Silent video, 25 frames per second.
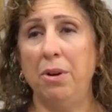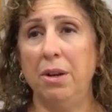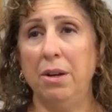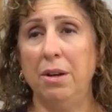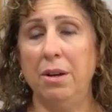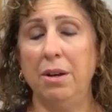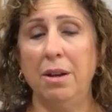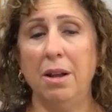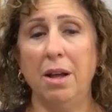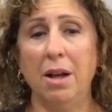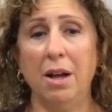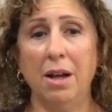
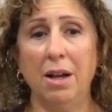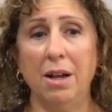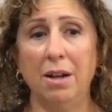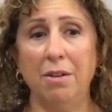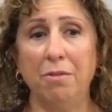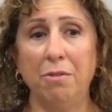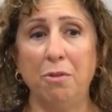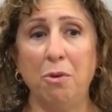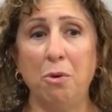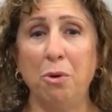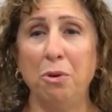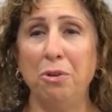And
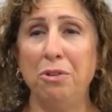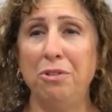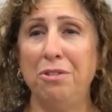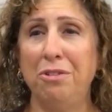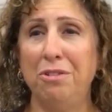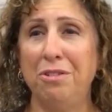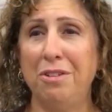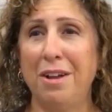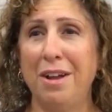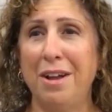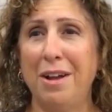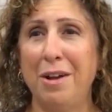of
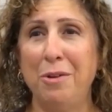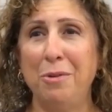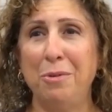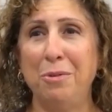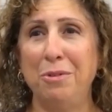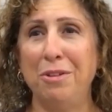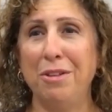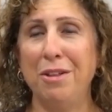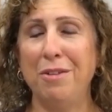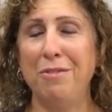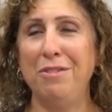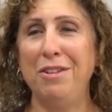course, I
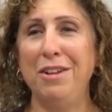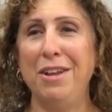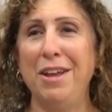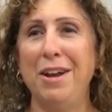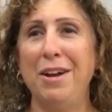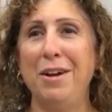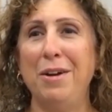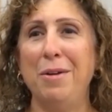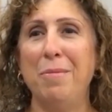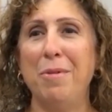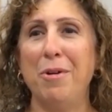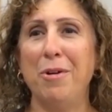always love to
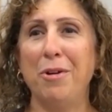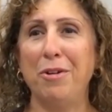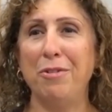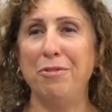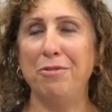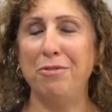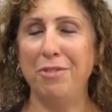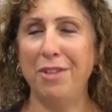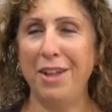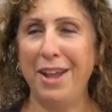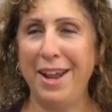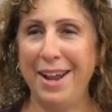get an American
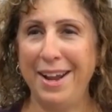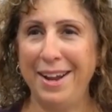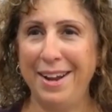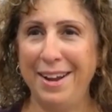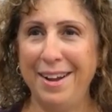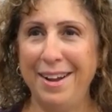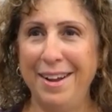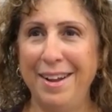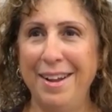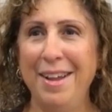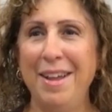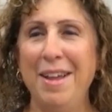flag
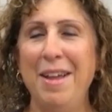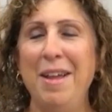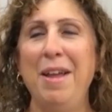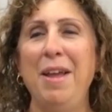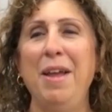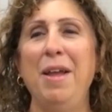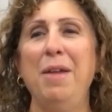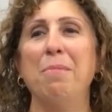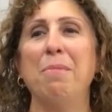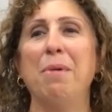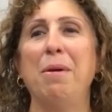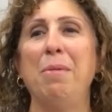
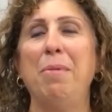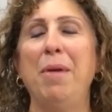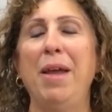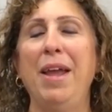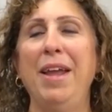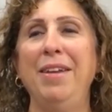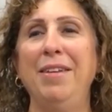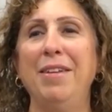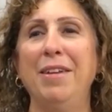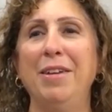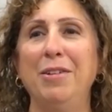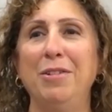in my
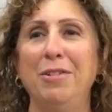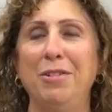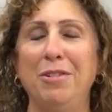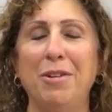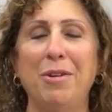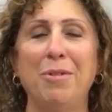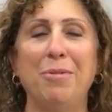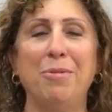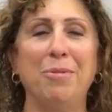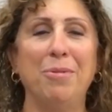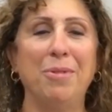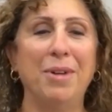
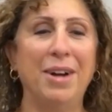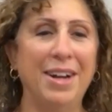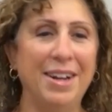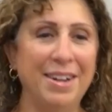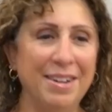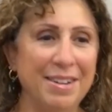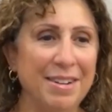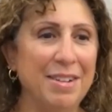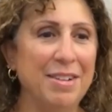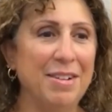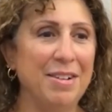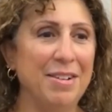
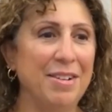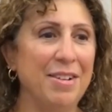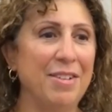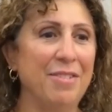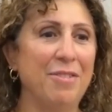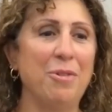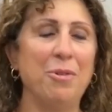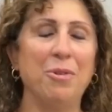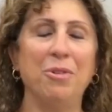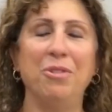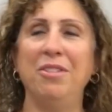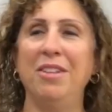
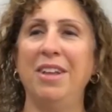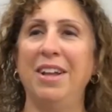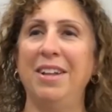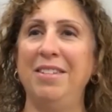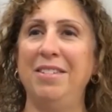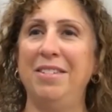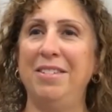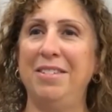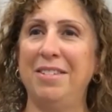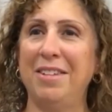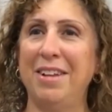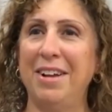of course,
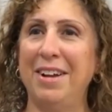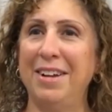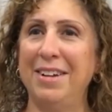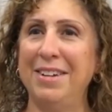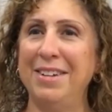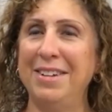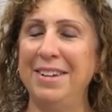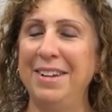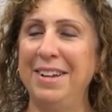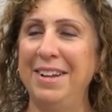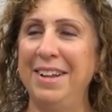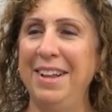that's
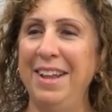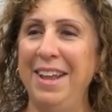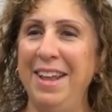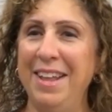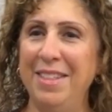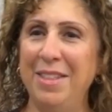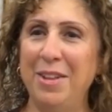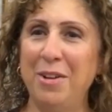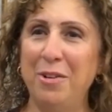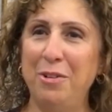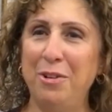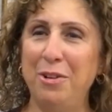
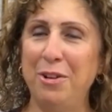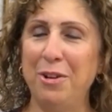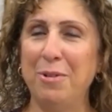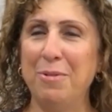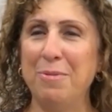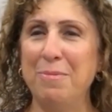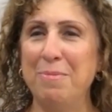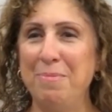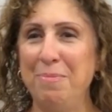in there too.